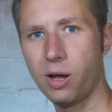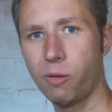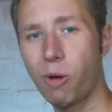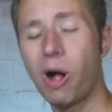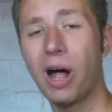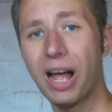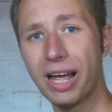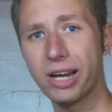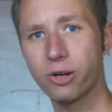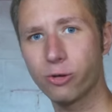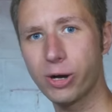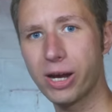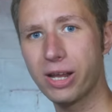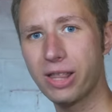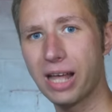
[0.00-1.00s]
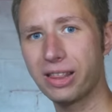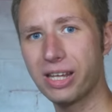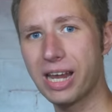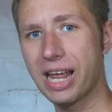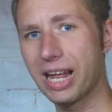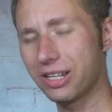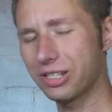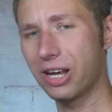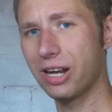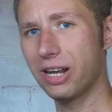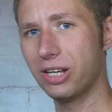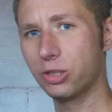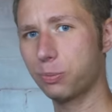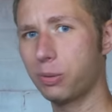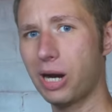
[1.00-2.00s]
While I agree that the
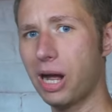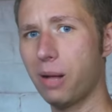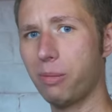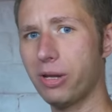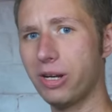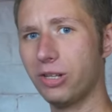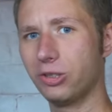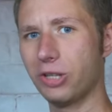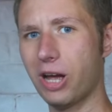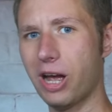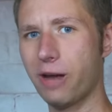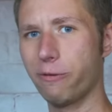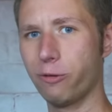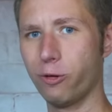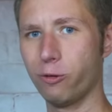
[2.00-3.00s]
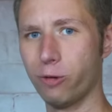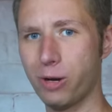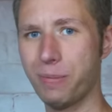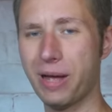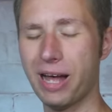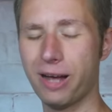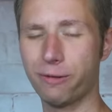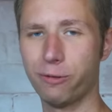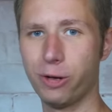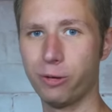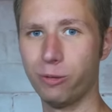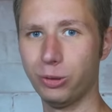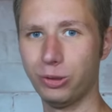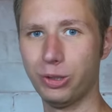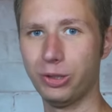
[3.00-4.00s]
antenna is probably designed for repack
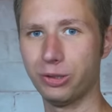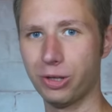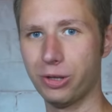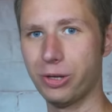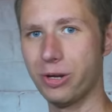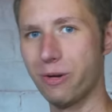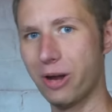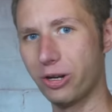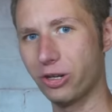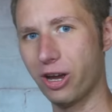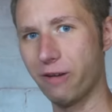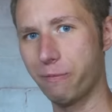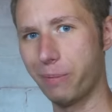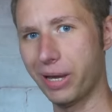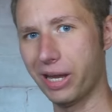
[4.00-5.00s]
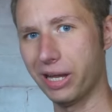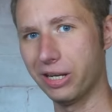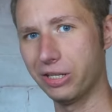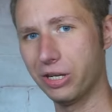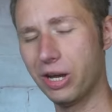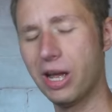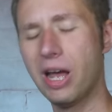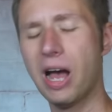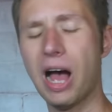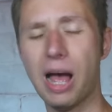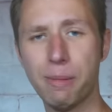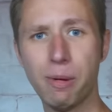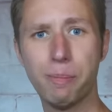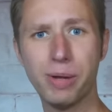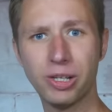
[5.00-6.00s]
frequencies on the UHF band,
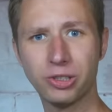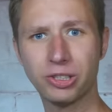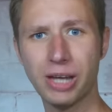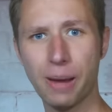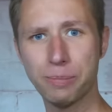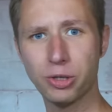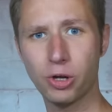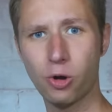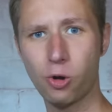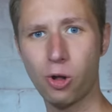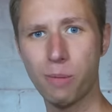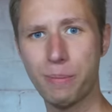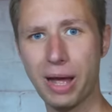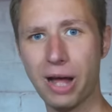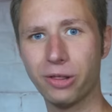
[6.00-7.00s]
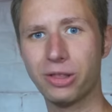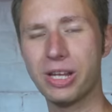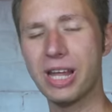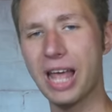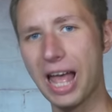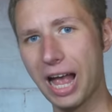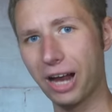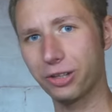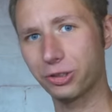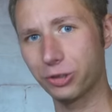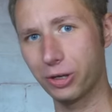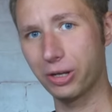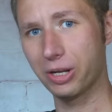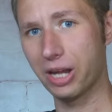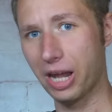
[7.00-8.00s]
I'm a bit skeptical about the
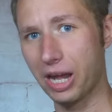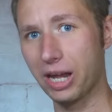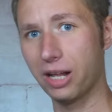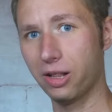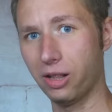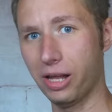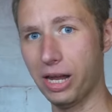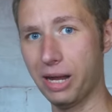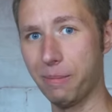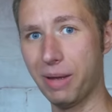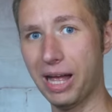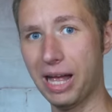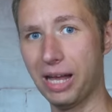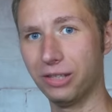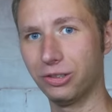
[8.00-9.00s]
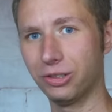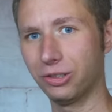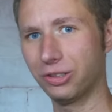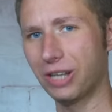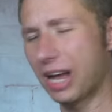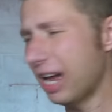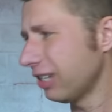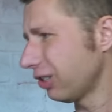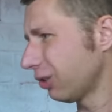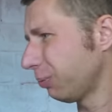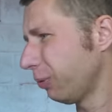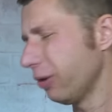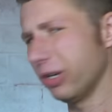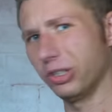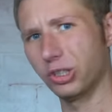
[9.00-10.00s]
excellent gain claim as the size is
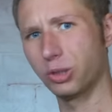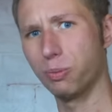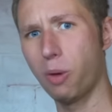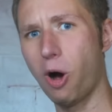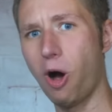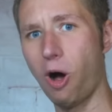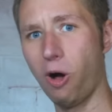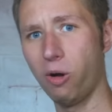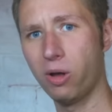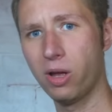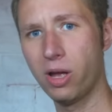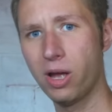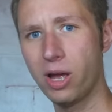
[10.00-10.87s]
pretty small.